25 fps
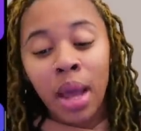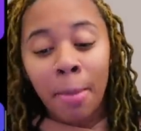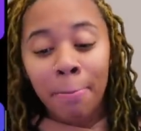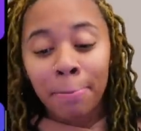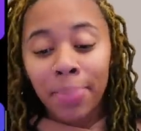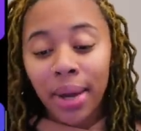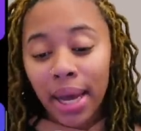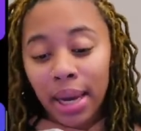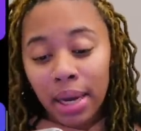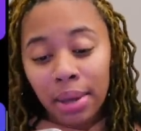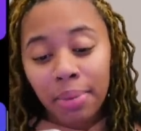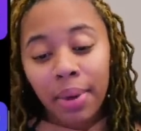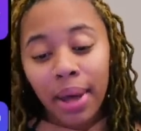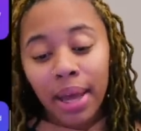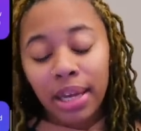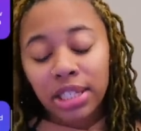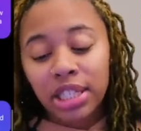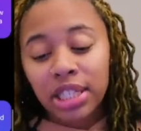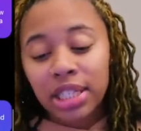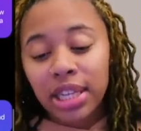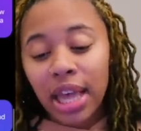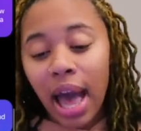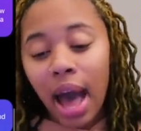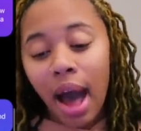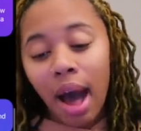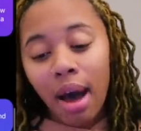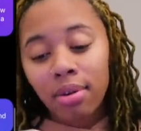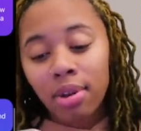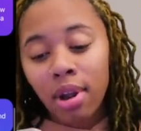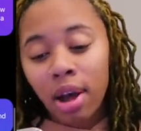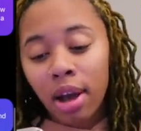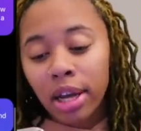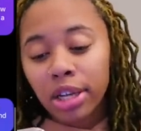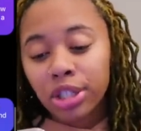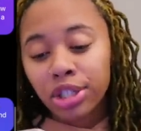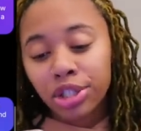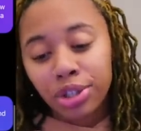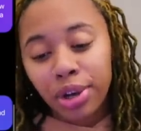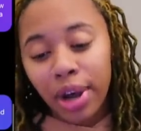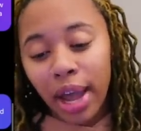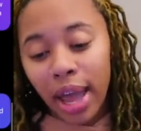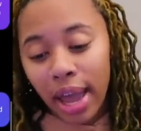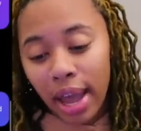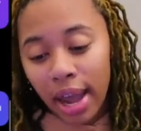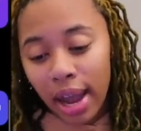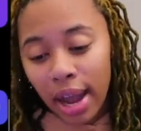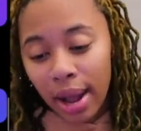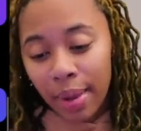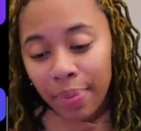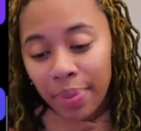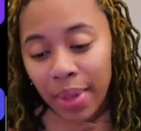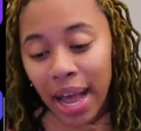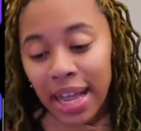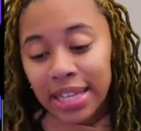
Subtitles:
But anyway, she said, how long is your hair?